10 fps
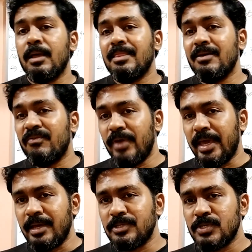the
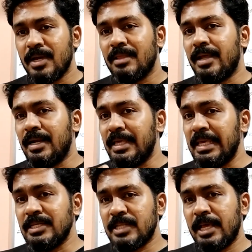wage that
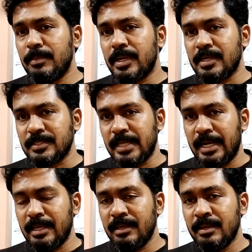each laborer is
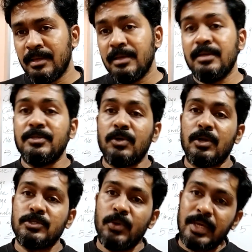getting is
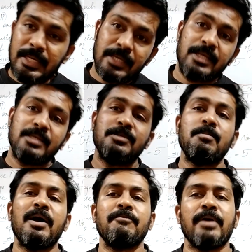also increased
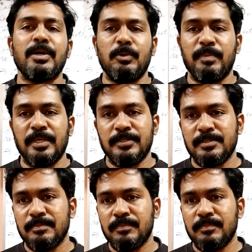by 5 rupees.